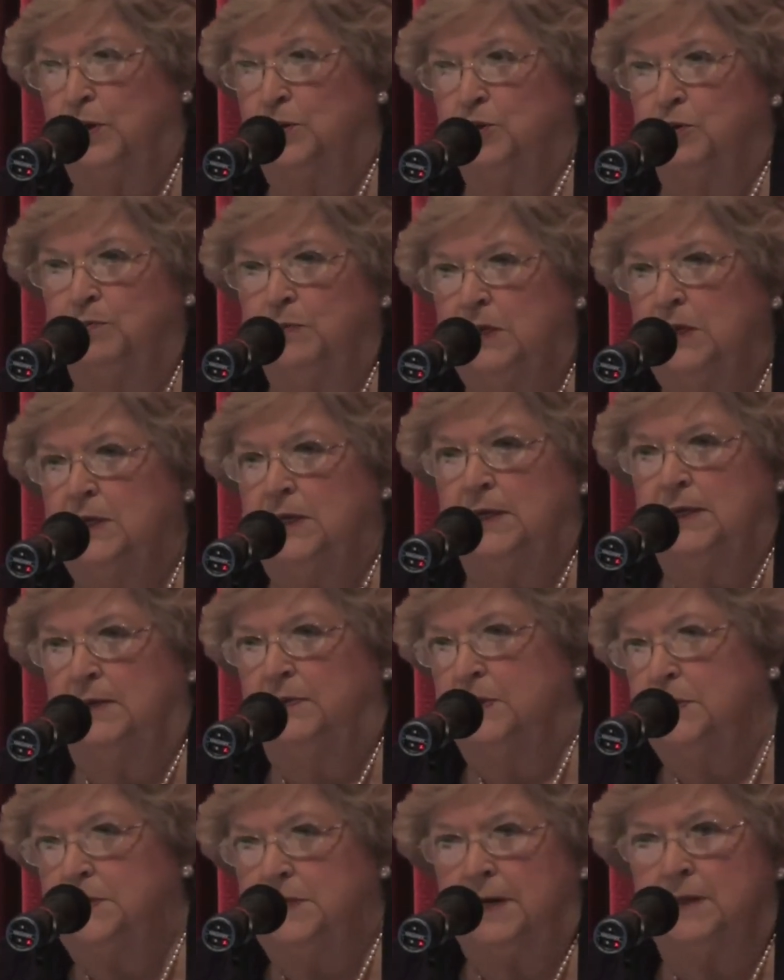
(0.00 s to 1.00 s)
so that you're
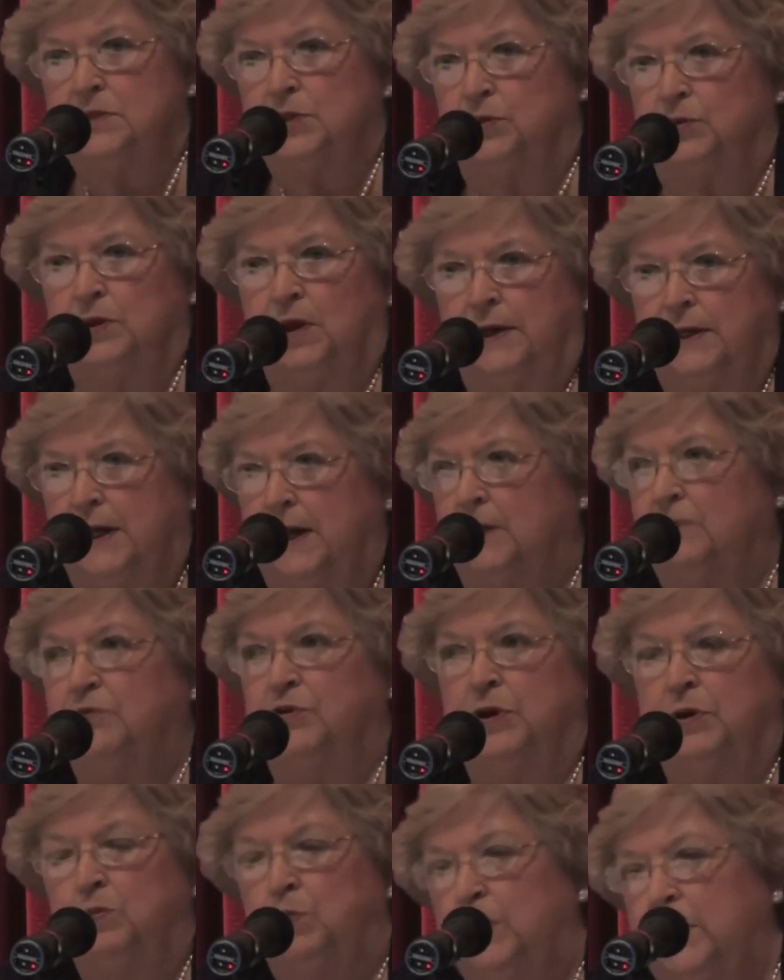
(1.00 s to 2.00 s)
meeting in the desert like
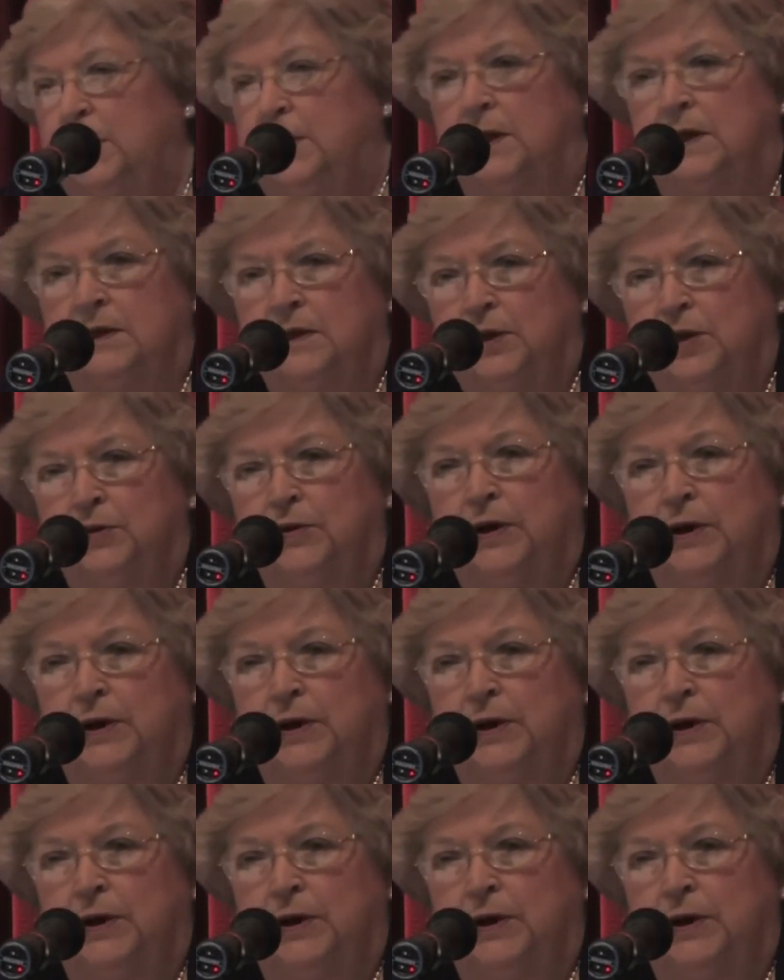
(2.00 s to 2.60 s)
every week,